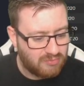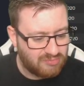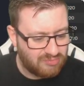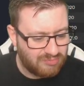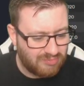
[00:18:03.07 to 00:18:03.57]

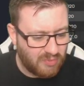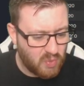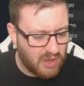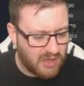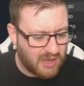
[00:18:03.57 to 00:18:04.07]
Mm,
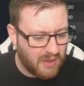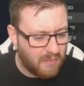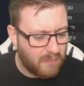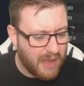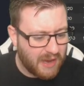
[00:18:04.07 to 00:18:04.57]
we'll
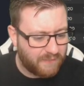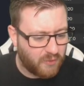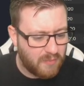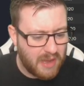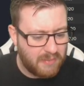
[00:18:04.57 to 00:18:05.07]
come back
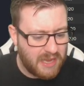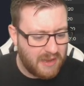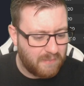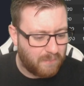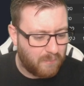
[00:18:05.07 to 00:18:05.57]
for
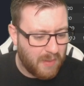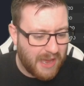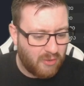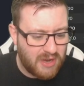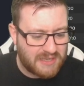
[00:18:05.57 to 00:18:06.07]
maybe
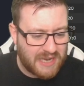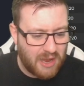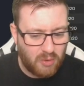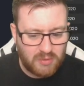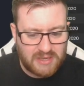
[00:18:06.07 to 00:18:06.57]
Barrytown,